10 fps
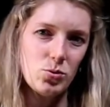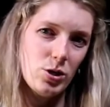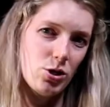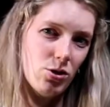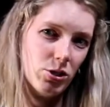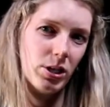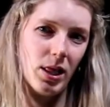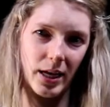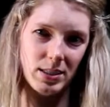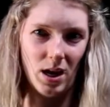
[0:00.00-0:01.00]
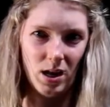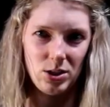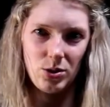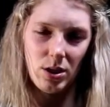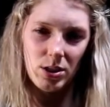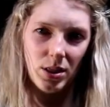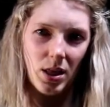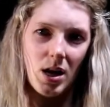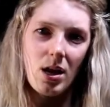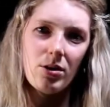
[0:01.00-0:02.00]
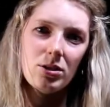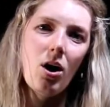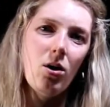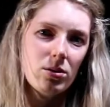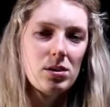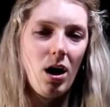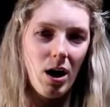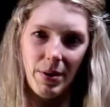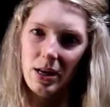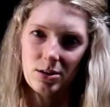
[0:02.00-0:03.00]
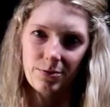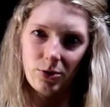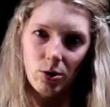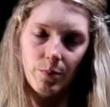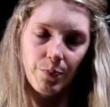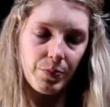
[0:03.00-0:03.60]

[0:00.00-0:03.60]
we usually like to answer it to the nearest whole time interval.